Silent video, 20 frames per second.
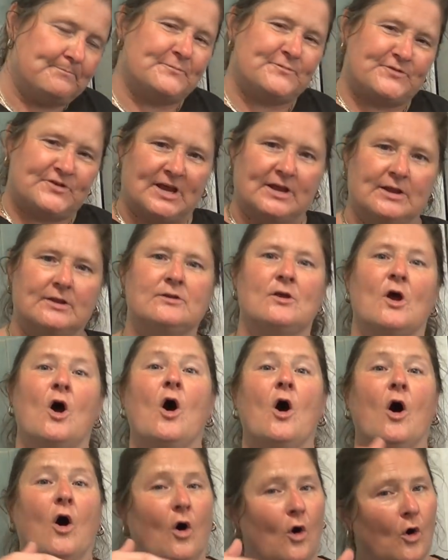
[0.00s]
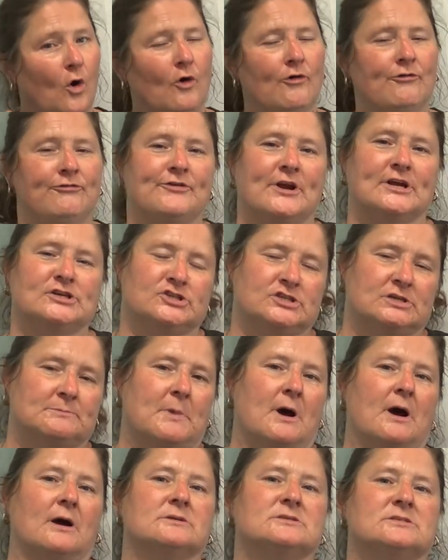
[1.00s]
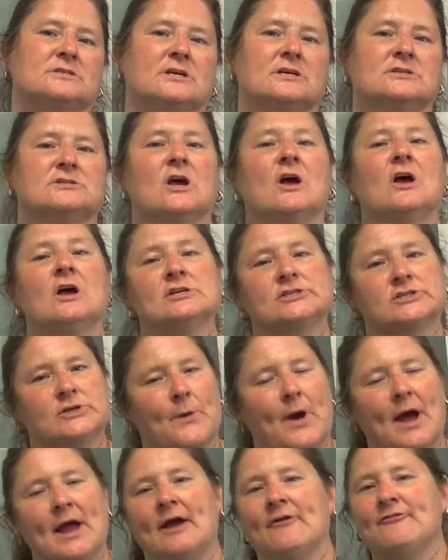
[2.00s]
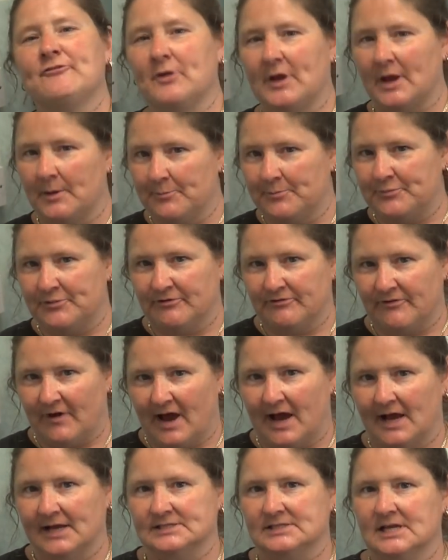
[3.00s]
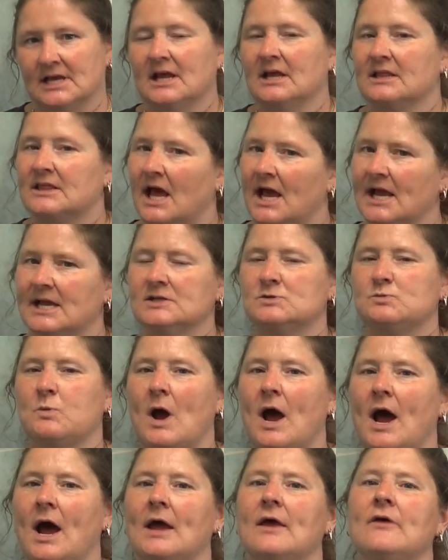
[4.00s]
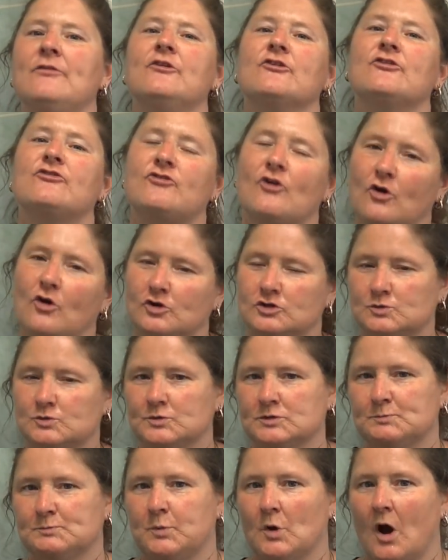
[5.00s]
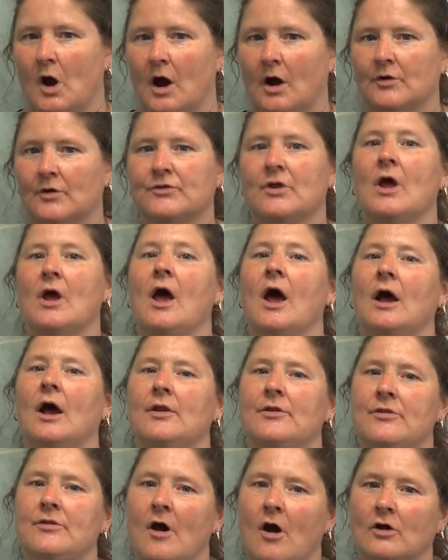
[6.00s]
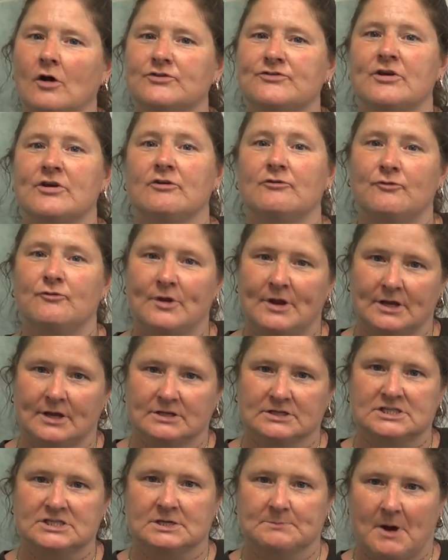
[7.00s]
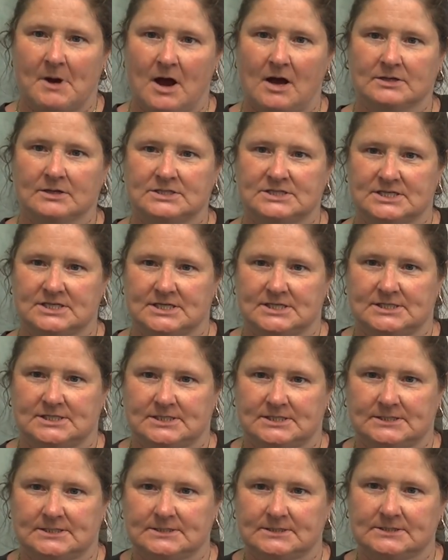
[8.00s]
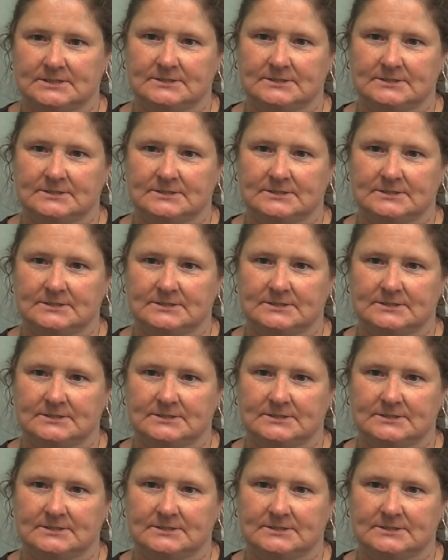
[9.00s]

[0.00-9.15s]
tinned or fresh tomatoes, so I have to improvise. That is why the sauce was put on and not real tomatoes.